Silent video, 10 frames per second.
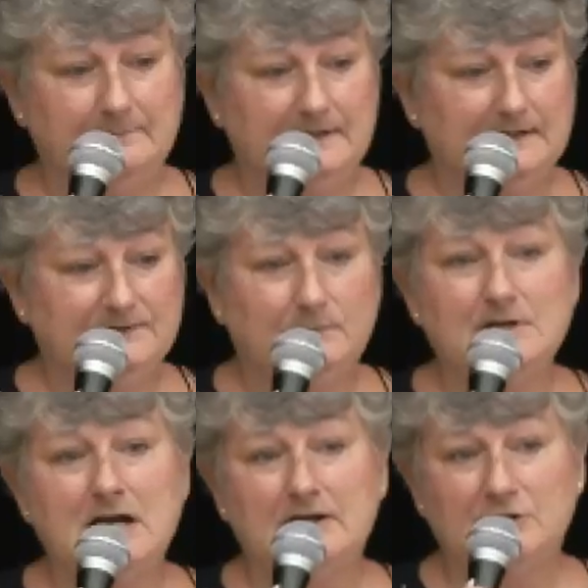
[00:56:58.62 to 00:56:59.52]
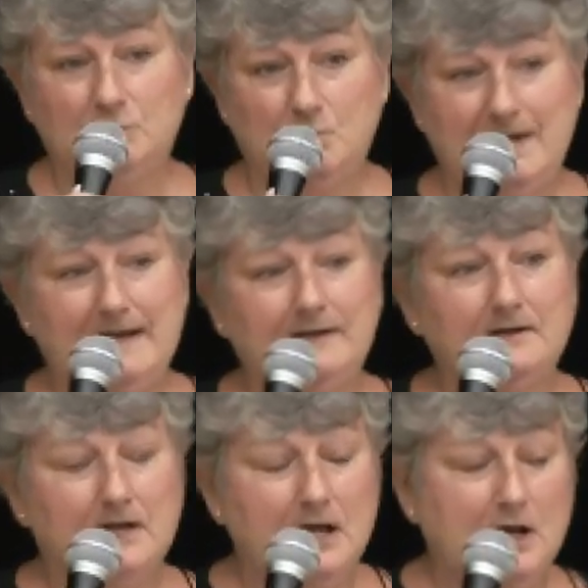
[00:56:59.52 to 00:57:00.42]
minutes. We're not going to wait.
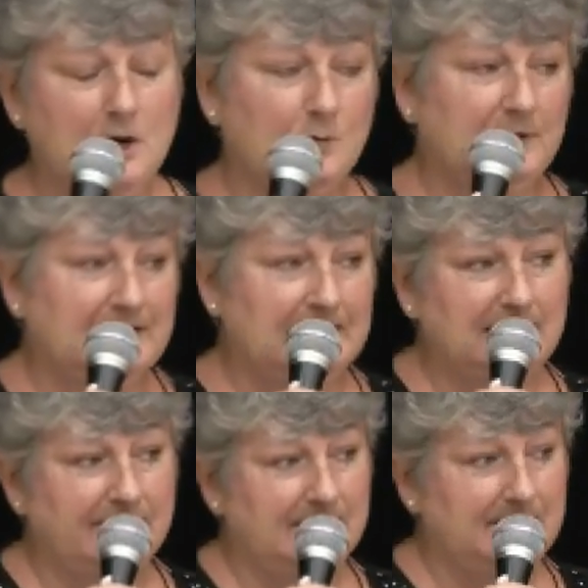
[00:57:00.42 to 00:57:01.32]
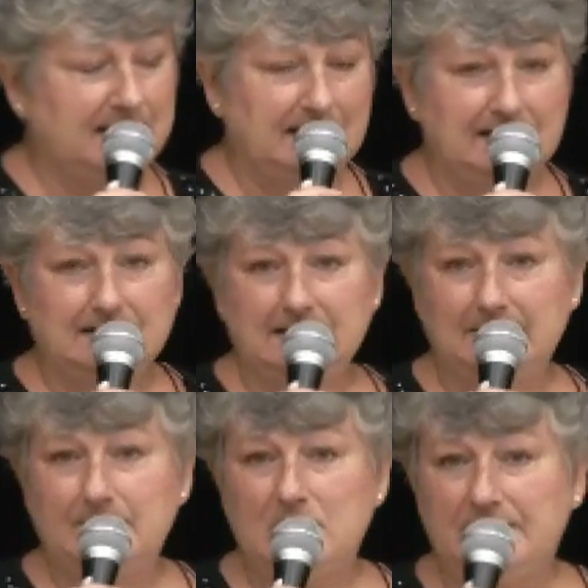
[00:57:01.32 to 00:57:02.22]
We're going to give it immediately
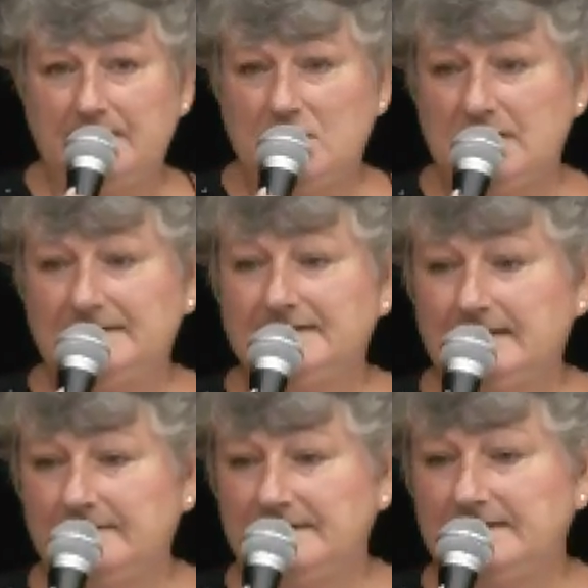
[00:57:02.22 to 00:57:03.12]
upon the onset of the